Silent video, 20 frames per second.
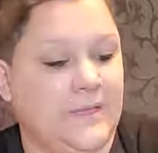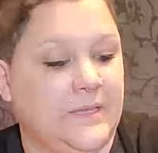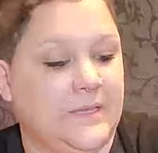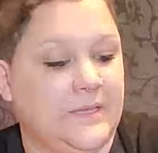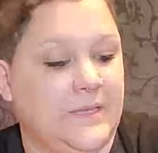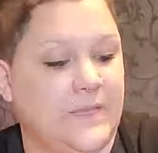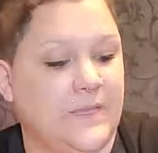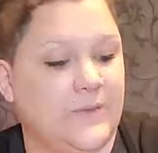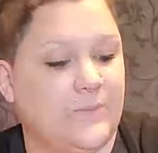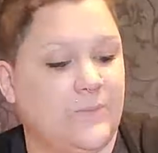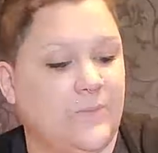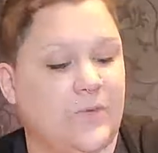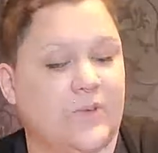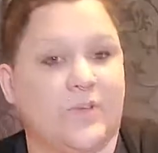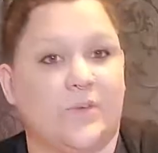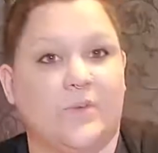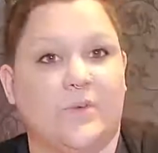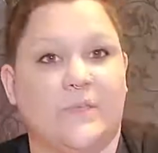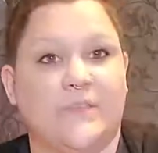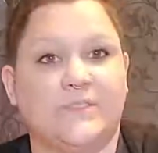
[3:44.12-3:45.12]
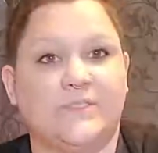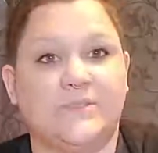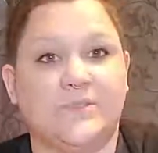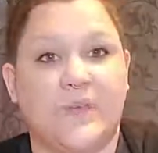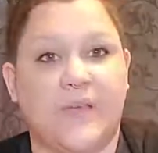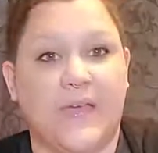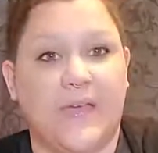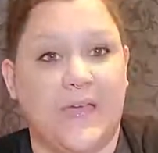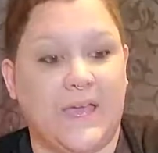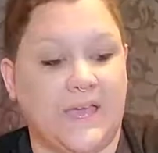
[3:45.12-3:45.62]
Then we're going to
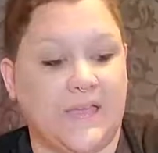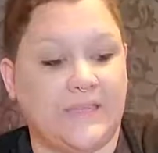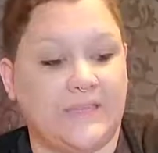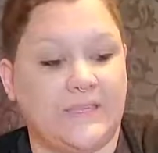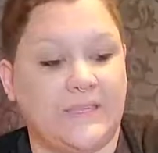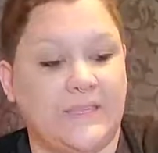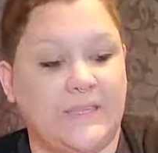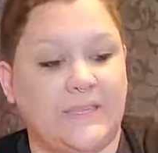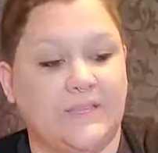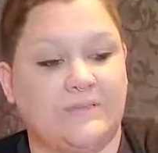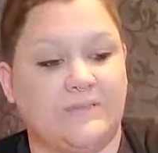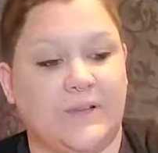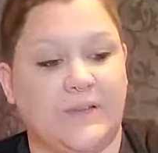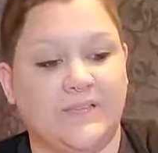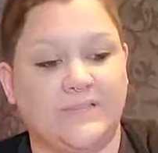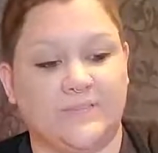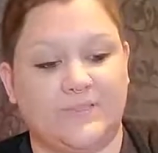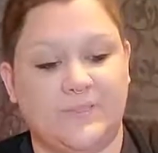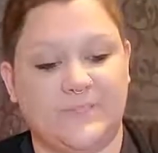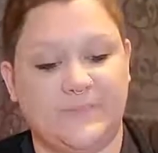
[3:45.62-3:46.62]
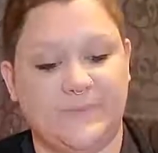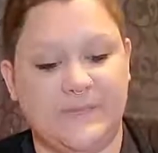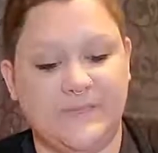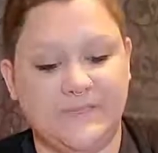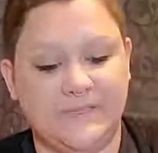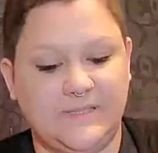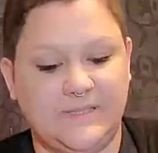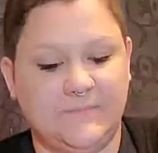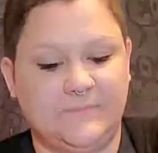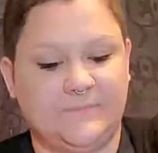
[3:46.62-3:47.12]
add the Rice Krispies,